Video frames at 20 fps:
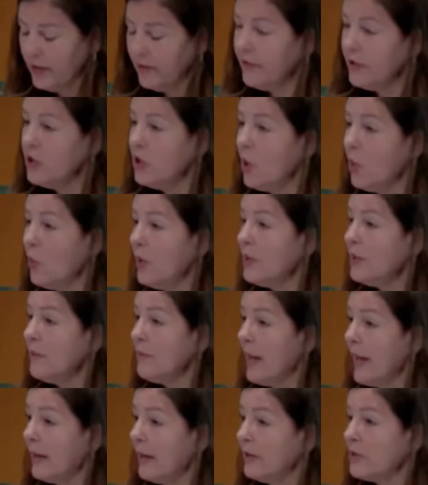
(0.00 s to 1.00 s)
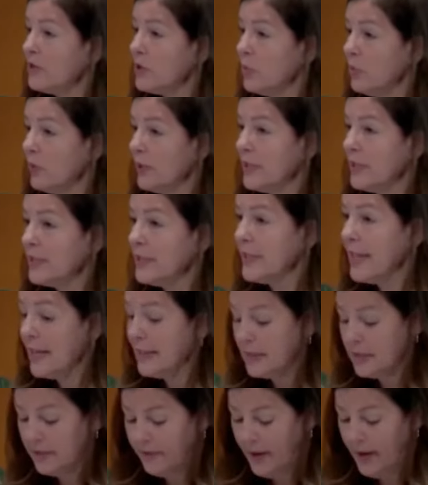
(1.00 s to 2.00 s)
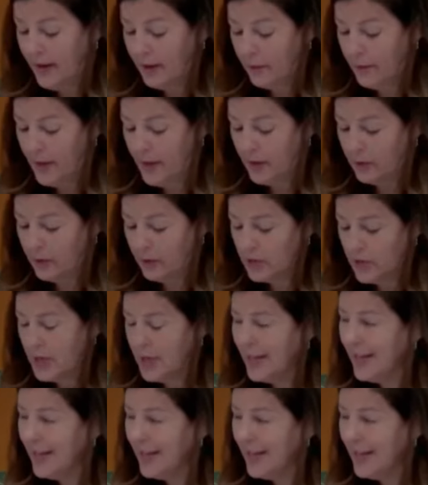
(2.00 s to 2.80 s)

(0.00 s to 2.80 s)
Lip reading: and for knowing the matters the witness testified about,